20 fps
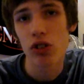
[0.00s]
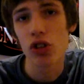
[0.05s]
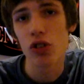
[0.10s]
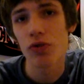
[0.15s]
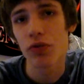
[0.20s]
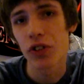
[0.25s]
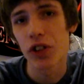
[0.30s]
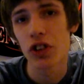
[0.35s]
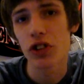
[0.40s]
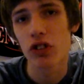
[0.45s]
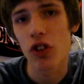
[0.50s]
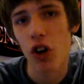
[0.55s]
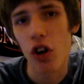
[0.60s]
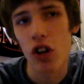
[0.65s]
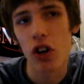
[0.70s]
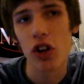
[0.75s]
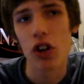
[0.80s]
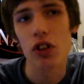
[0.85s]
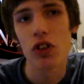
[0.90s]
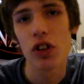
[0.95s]
Luffy,
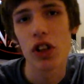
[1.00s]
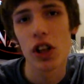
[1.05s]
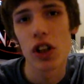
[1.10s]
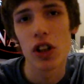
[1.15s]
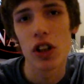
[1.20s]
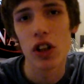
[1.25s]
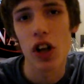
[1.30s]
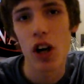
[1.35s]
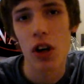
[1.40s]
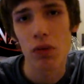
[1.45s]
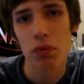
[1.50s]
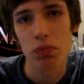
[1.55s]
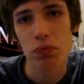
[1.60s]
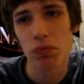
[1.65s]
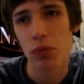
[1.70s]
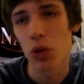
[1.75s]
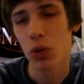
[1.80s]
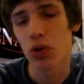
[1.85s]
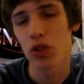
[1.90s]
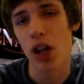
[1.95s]
Zoro,
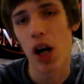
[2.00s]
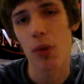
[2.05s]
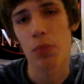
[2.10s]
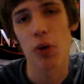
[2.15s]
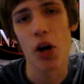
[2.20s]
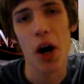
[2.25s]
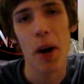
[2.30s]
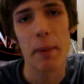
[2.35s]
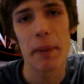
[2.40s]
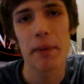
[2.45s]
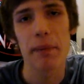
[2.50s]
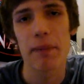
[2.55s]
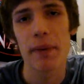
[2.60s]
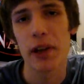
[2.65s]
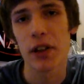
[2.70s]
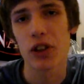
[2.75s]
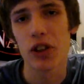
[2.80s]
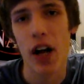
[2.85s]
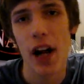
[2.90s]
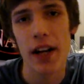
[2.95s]
Usopp, Robin,
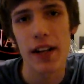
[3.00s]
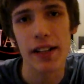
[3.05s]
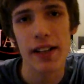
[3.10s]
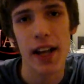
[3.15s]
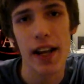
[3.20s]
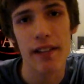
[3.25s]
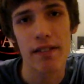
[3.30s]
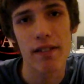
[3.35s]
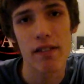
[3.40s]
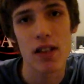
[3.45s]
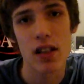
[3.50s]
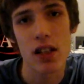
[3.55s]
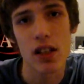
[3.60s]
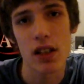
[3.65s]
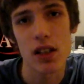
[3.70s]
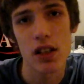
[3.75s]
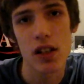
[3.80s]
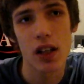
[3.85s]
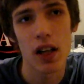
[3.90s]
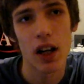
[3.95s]
they're trying to get
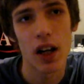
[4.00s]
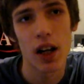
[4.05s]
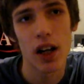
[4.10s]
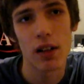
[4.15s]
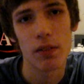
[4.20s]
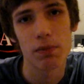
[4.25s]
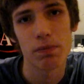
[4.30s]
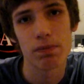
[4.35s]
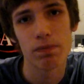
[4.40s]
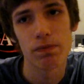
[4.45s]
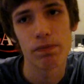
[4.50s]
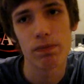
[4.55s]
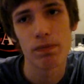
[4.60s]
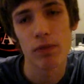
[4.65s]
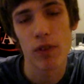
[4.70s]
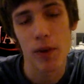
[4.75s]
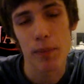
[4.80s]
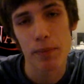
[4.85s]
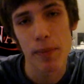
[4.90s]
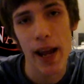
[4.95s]
the
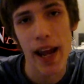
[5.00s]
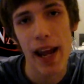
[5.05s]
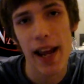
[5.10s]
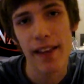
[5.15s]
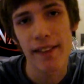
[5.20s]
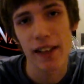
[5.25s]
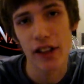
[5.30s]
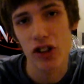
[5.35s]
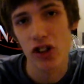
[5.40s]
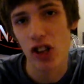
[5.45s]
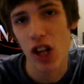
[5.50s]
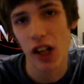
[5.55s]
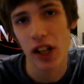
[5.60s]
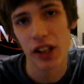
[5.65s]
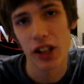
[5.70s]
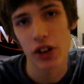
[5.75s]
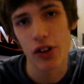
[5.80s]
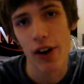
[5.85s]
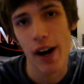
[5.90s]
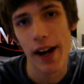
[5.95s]
man that's stuck
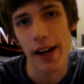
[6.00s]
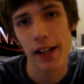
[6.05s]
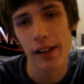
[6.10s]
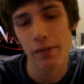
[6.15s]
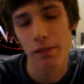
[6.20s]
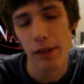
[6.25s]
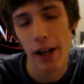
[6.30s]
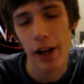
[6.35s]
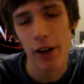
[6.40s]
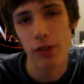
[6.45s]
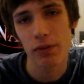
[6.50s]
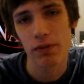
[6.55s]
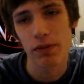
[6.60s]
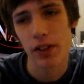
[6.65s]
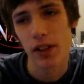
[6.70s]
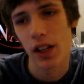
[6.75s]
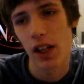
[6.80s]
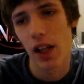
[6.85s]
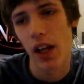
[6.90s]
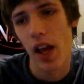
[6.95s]
in the dragon out.
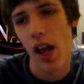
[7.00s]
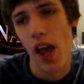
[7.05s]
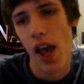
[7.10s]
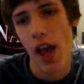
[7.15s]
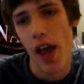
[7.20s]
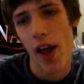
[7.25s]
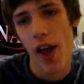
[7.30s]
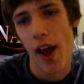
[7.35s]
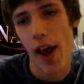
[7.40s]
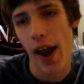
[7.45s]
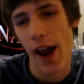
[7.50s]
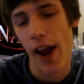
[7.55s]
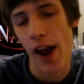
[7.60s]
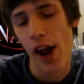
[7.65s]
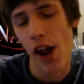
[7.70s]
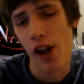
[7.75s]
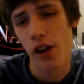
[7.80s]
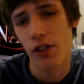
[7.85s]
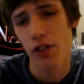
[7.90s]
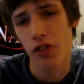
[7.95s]

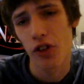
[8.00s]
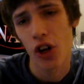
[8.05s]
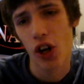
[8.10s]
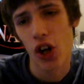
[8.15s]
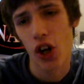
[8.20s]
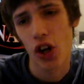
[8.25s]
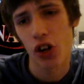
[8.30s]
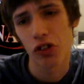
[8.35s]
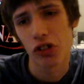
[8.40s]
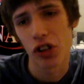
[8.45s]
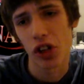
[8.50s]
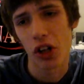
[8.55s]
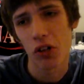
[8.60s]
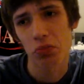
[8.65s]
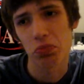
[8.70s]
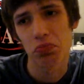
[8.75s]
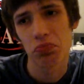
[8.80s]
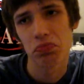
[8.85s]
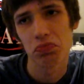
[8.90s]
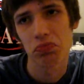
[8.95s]
And, you
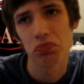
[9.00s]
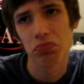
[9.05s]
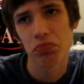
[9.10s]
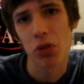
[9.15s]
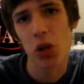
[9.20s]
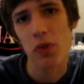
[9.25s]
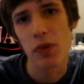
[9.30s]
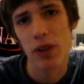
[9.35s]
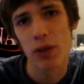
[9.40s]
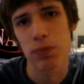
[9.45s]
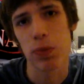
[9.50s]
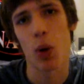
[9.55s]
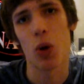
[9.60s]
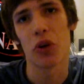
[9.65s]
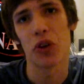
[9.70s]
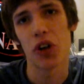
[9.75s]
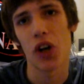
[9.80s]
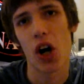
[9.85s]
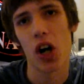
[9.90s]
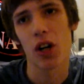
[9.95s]
know, Luffy's
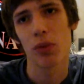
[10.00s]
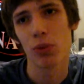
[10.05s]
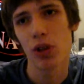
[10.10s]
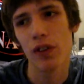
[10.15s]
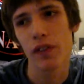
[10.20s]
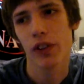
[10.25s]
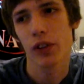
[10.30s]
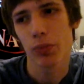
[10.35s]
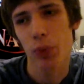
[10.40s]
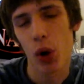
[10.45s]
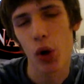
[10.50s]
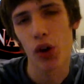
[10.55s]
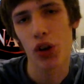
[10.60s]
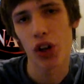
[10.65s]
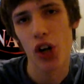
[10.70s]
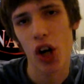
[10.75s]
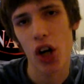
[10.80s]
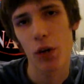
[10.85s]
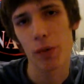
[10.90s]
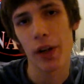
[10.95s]
pulling
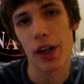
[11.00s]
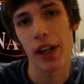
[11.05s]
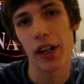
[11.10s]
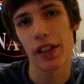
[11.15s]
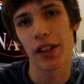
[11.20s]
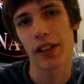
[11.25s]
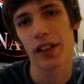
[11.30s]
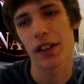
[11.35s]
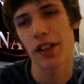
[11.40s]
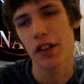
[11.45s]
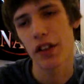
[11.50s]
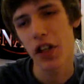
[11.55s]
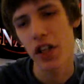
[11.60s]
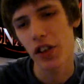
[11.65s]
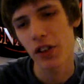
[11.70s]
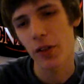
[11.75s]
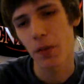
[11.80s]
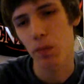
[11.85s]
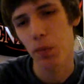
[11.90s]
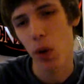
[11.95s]
on him, and he
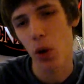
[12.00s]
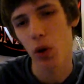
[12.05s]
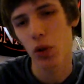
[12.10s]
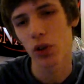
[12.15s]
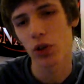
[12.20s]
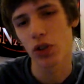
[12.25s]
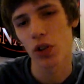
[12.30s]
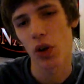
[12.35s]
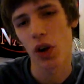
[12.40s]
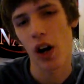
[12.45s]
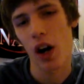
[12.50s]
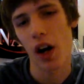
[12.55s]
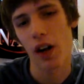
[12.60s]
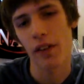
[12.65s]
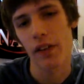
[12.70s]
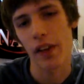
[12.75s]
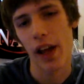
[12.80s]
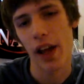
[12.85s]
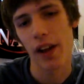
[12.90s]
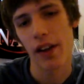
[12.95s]
ends up pulling so
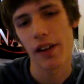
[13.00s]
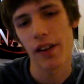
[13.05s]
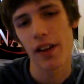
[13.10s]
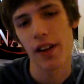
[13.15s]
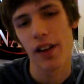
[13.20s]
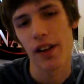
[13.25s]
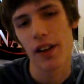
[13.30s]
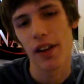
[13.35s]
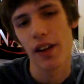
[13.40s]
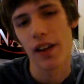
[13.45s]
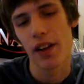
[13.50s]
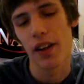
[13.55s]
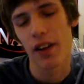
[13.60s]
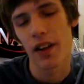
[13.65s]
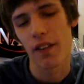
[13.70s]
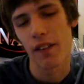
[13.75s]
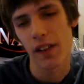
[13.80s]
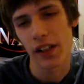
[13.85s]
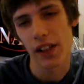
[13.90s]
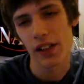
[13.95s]
hard that
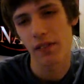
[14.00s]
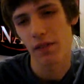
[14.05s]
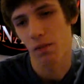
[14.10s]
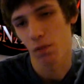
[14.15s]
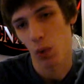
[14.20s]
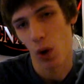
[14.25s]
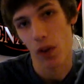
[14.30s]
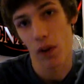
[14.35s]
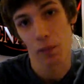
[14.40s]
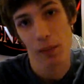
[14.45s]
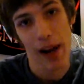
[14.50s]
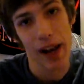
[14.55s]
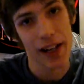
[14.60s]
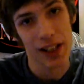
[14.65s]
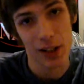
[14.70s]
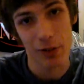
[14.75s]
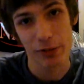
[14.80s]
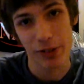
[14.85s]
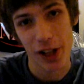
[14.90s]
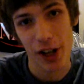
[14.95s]
the man
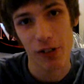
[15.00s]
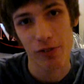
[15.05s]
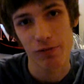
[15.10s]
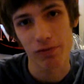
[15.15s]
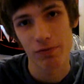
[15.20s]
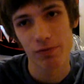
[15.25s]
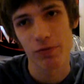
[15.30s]
comes out.